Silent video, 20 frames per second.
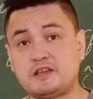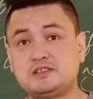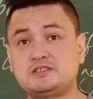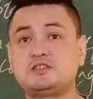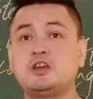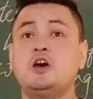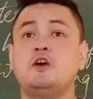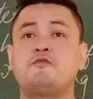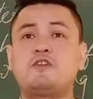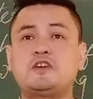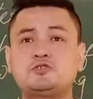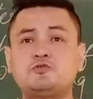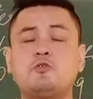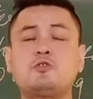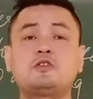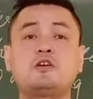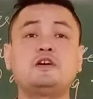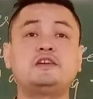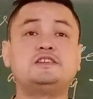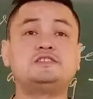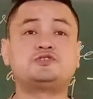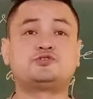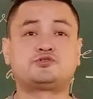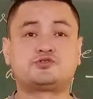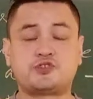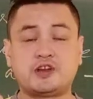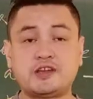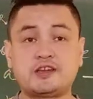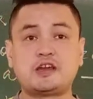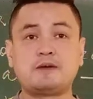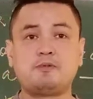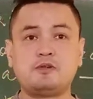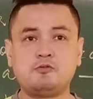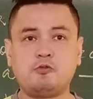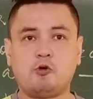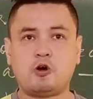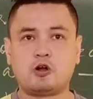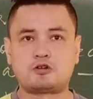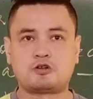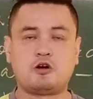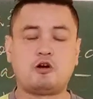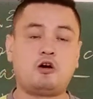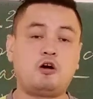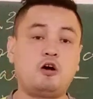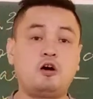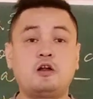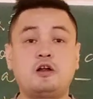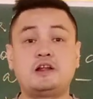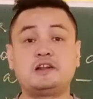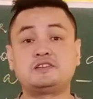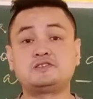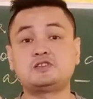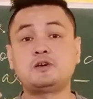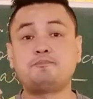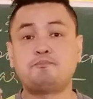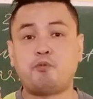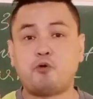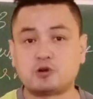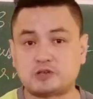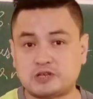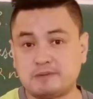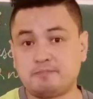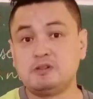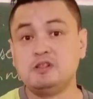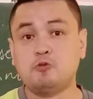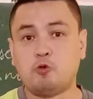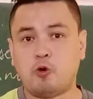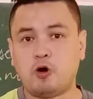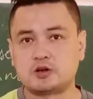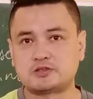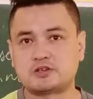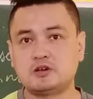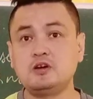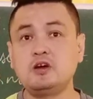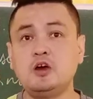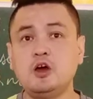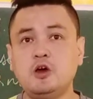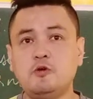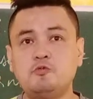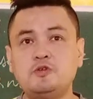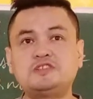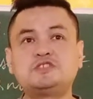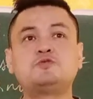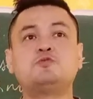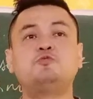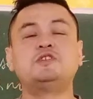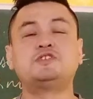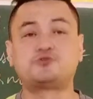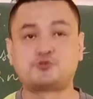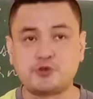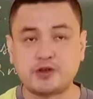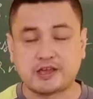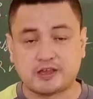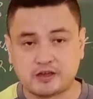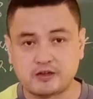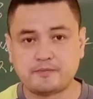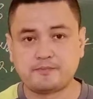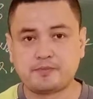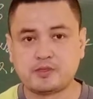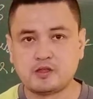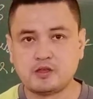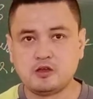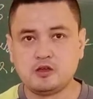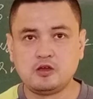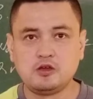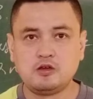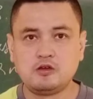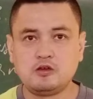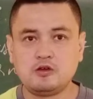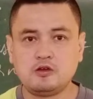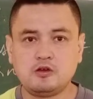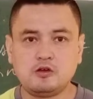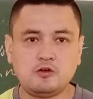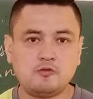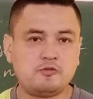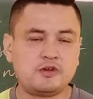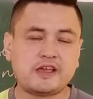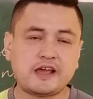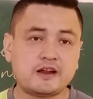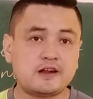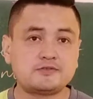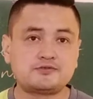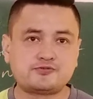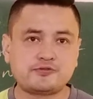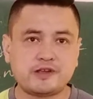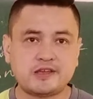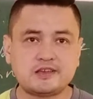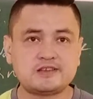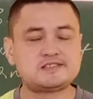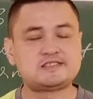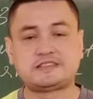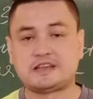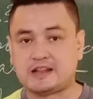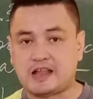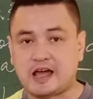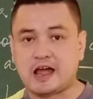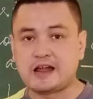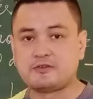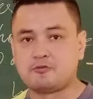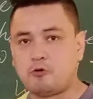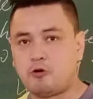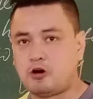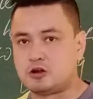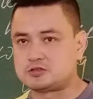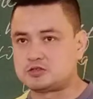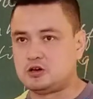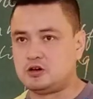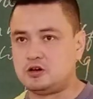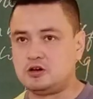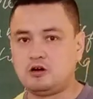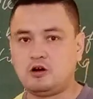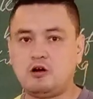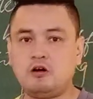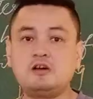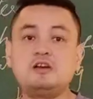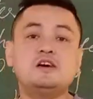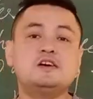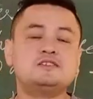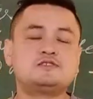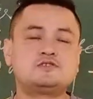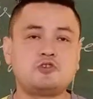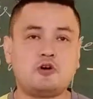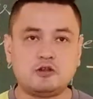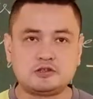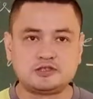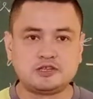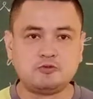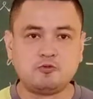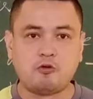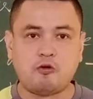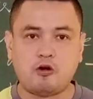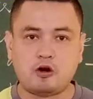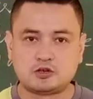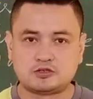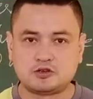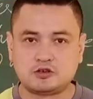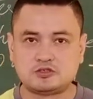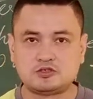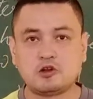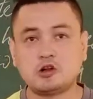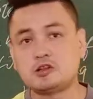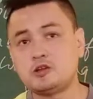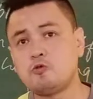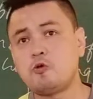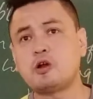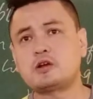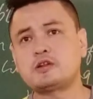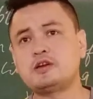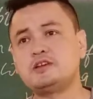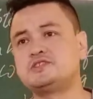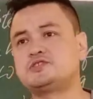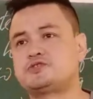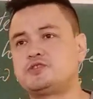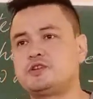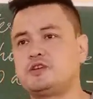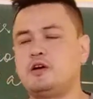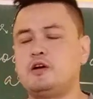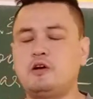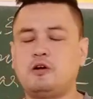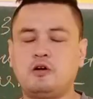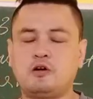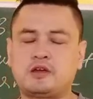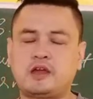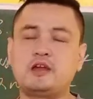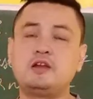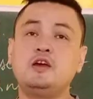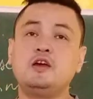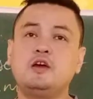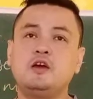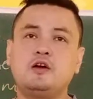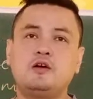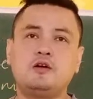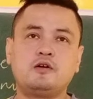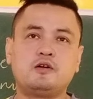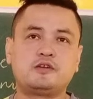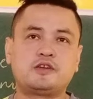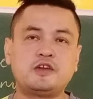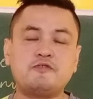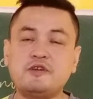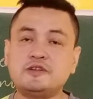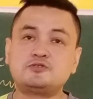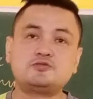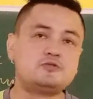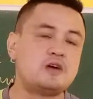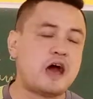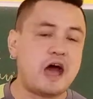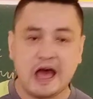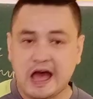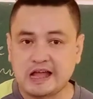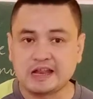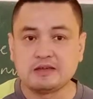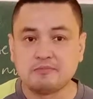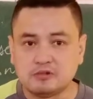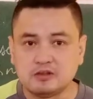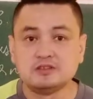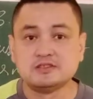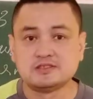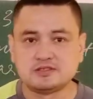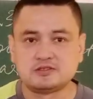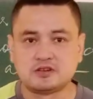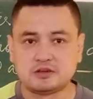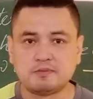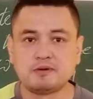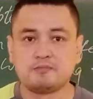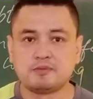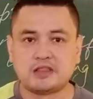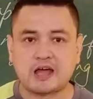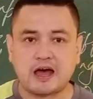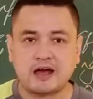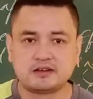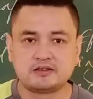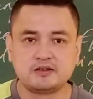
fresh water is drinkable water or it is a potable water which we drink. We cannot drink saline water or salty water. Salty water is uh, okay uh, given to the animals. Remember that.